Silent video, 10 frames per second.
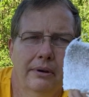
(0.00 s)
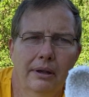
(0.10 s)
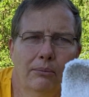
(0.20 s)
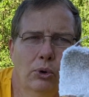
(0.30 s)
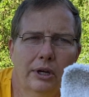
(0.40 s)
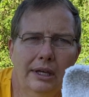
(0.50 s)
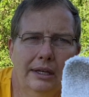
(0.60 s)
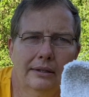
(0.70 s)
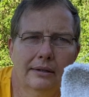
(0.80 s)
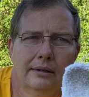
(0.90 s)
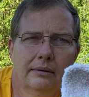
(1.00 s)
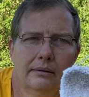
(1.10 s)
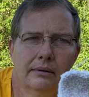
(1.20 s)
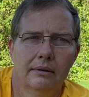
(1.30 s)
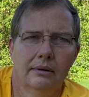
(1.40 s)
and more heat.
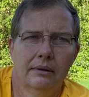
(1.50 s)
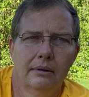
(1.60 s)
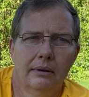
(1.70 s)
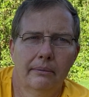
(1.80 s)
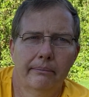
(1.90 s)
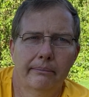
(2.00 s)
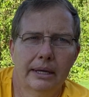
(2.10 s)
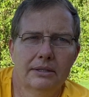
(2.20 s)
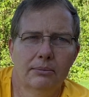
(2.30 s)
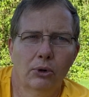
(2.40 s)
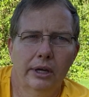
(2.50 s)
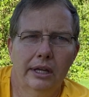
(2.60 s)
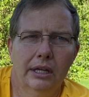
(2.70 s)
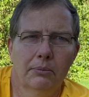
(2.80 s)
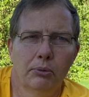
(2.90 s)
Makes it more
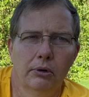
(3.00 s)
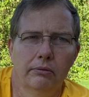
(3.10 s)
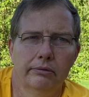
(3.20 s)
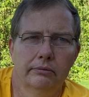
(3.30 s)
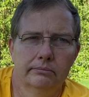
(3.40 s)
idiot proof.